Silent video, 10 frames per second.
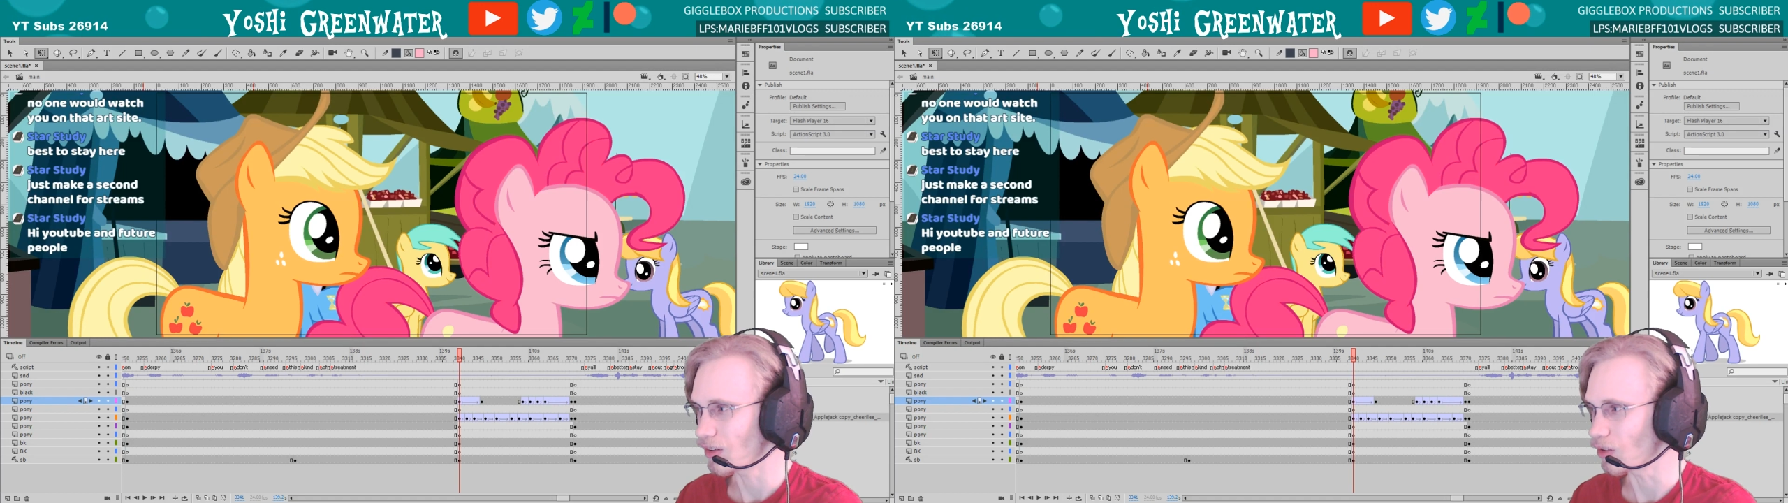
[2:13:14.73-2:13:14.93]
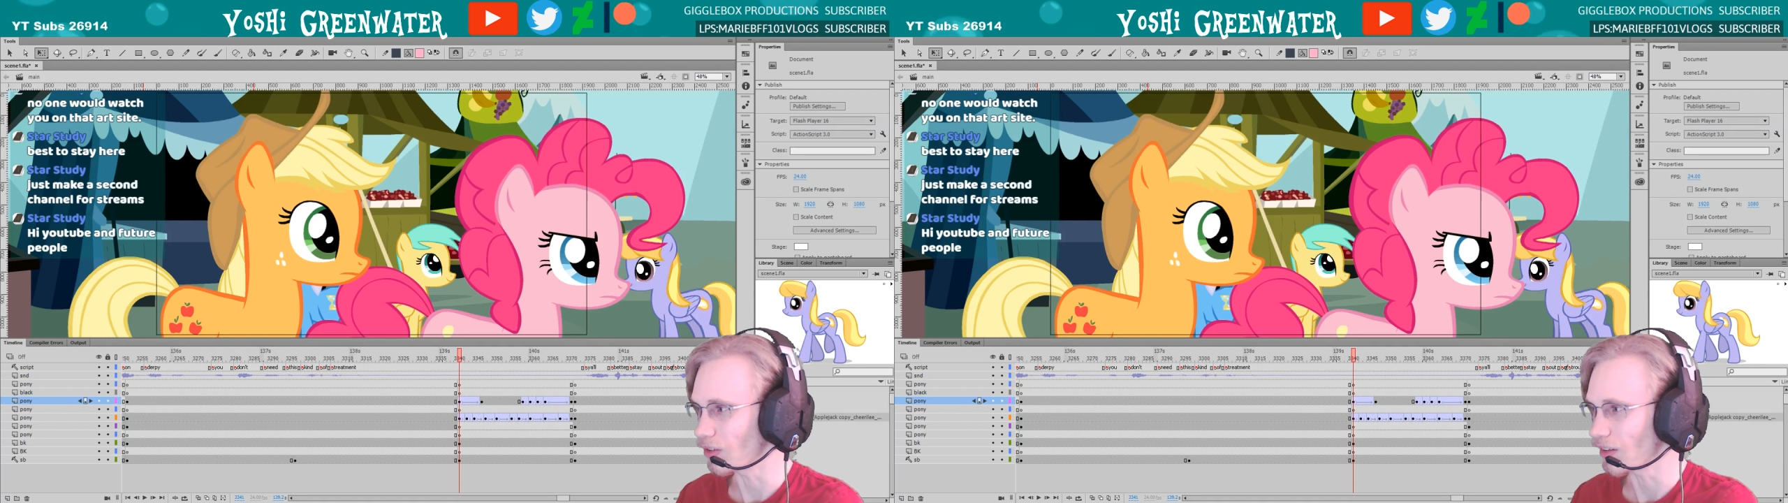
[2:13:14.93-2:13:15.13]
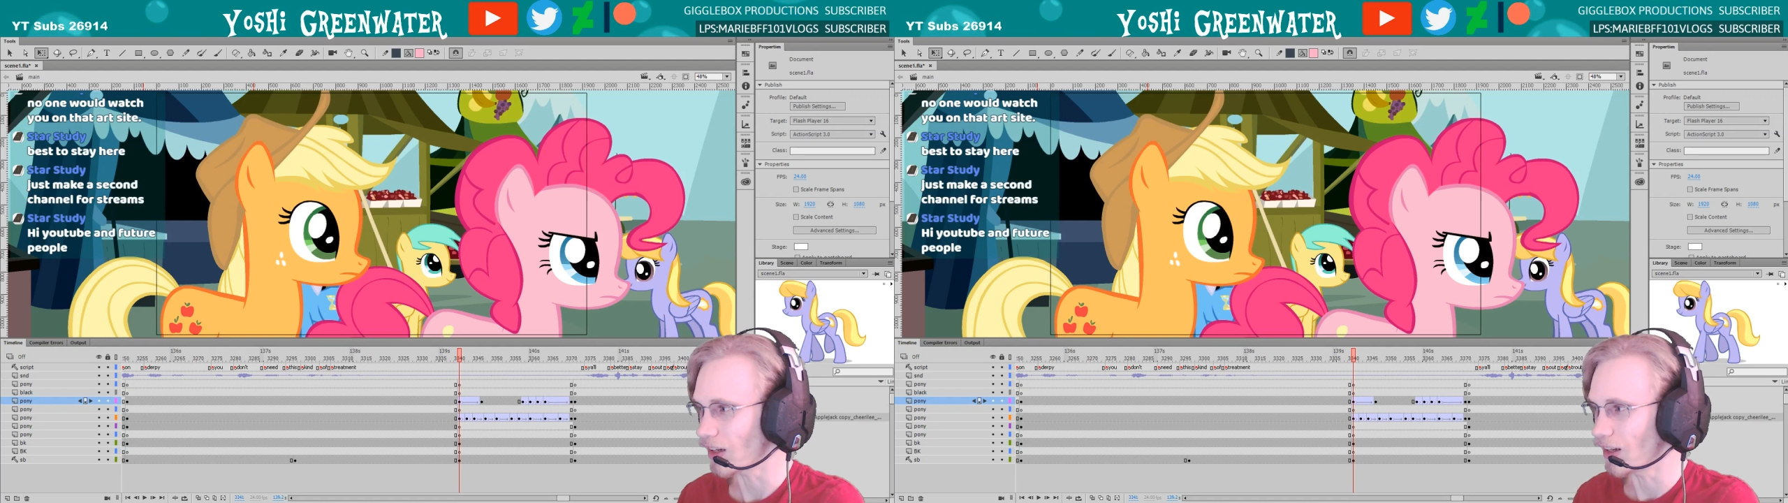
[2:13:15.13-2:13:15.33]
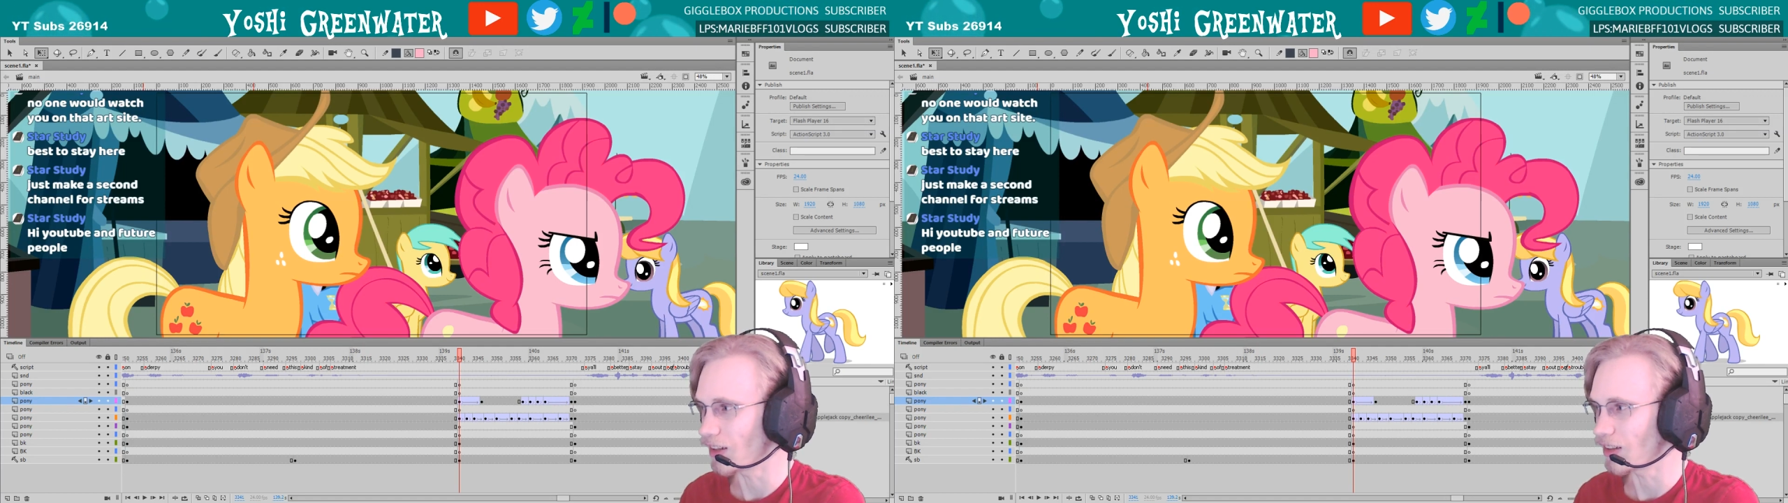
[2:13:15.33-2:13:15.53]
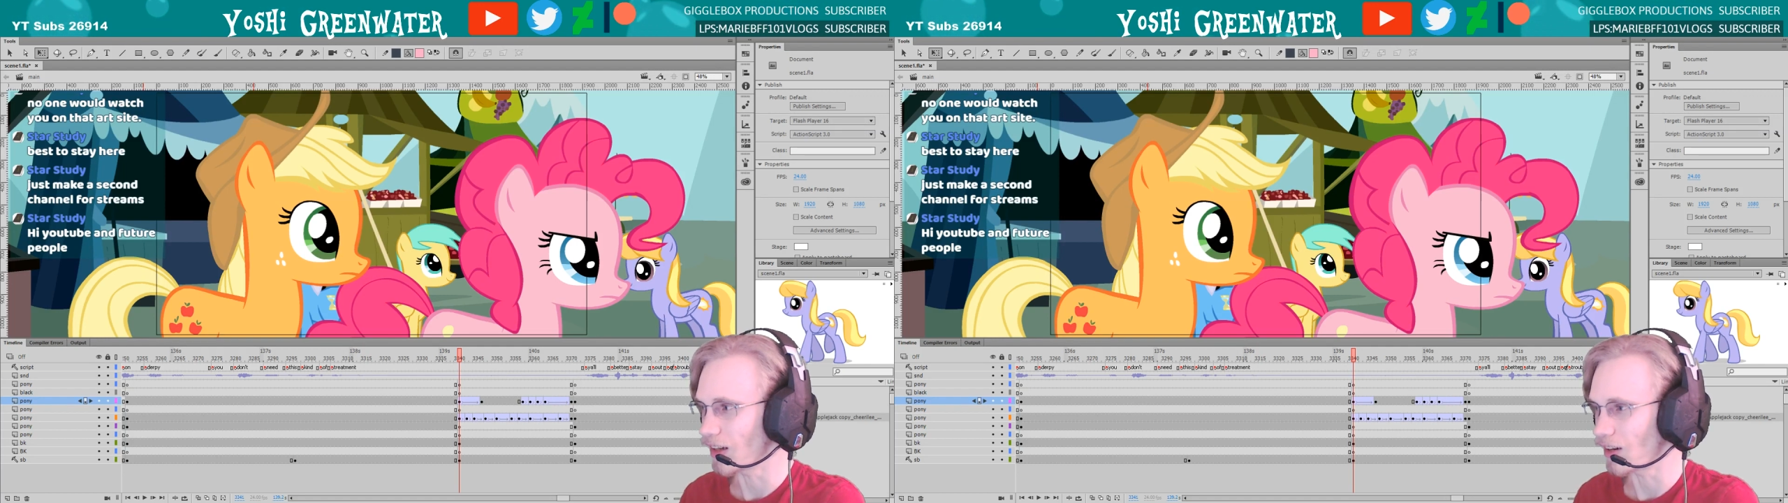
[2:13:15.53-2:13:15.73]
or
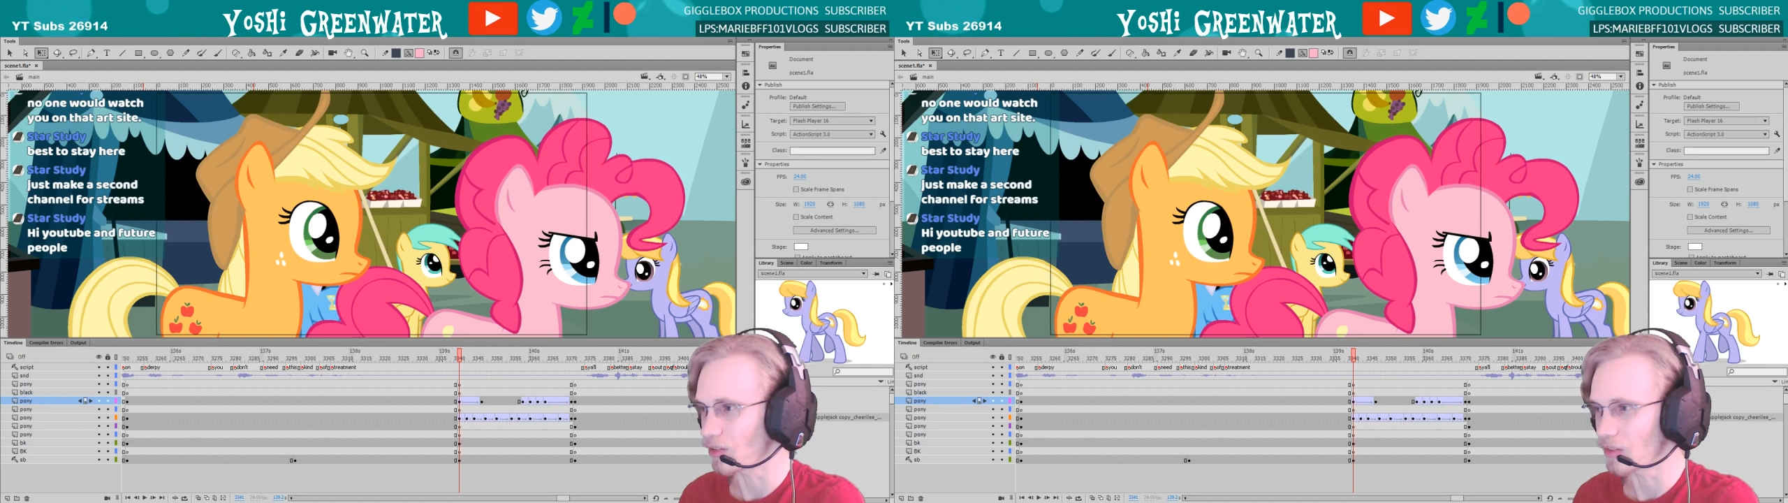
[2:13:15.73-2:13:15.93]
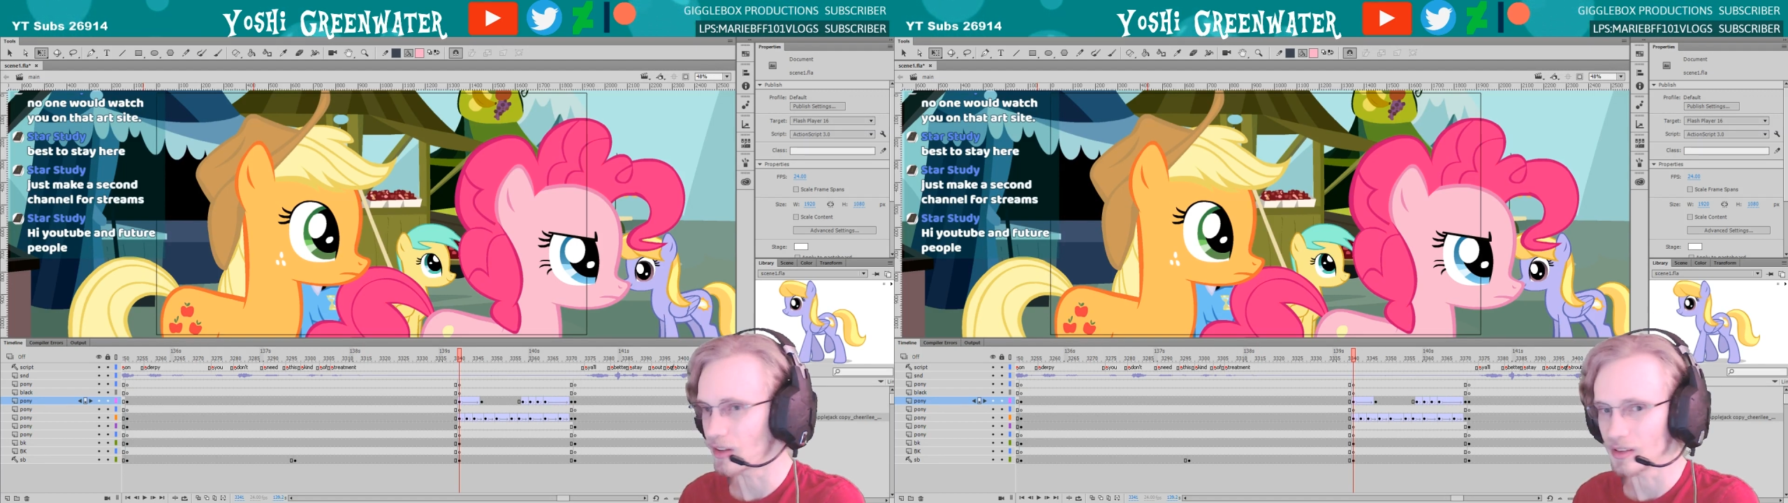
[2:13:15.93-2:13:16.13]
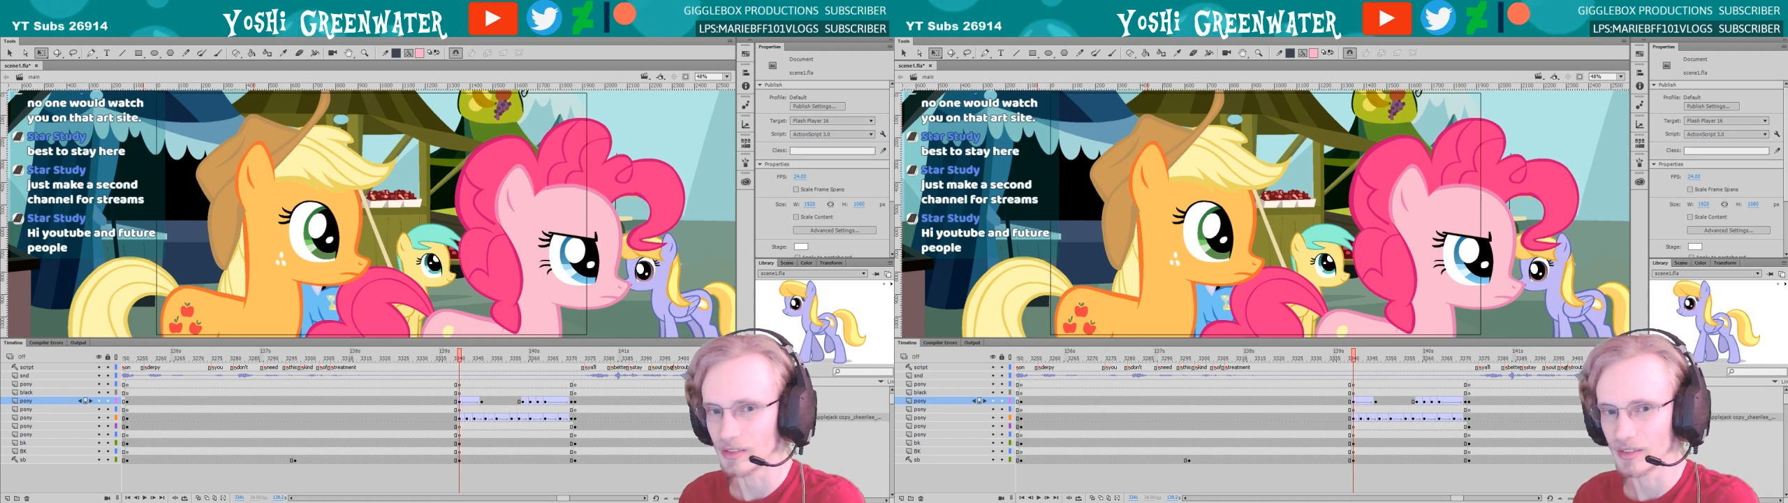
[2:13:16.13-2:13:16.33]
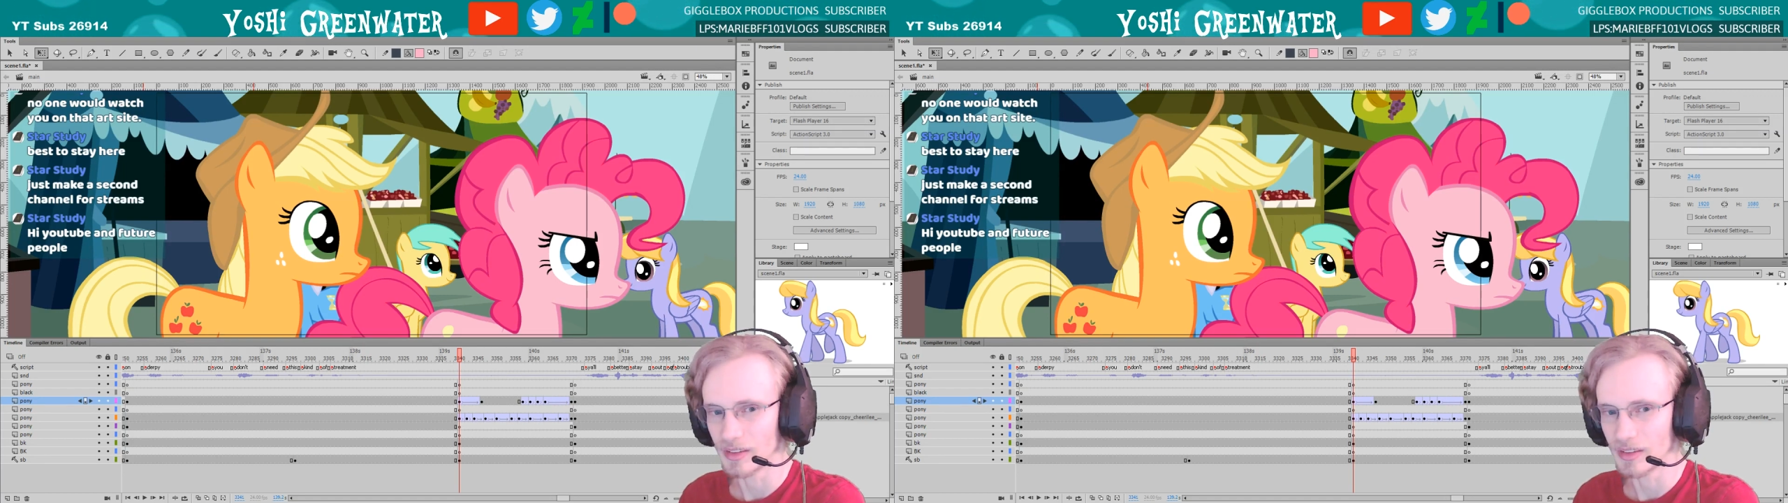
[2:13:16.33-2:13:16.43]
not, I don't know.